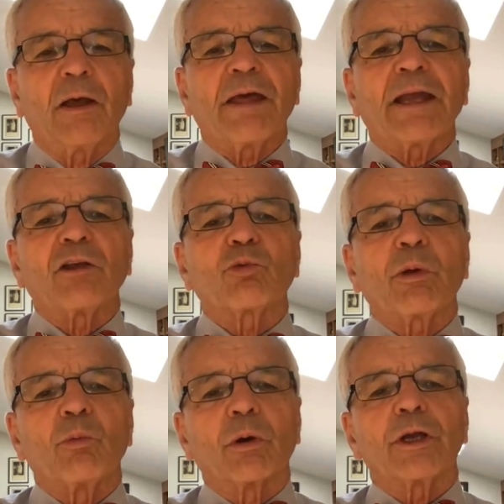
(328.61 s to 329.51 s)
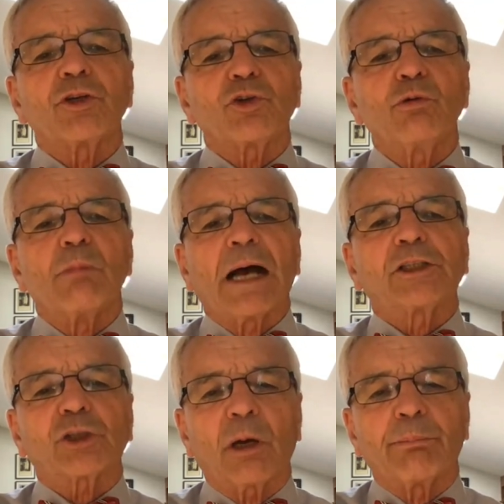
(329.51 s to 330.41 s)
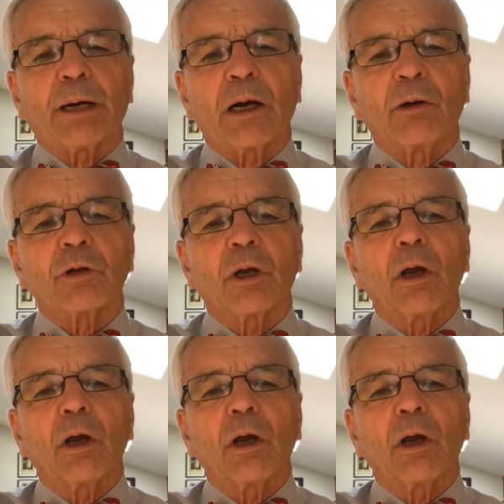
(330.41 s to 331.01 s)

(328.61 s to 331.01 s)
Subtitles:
That is, we worry too much about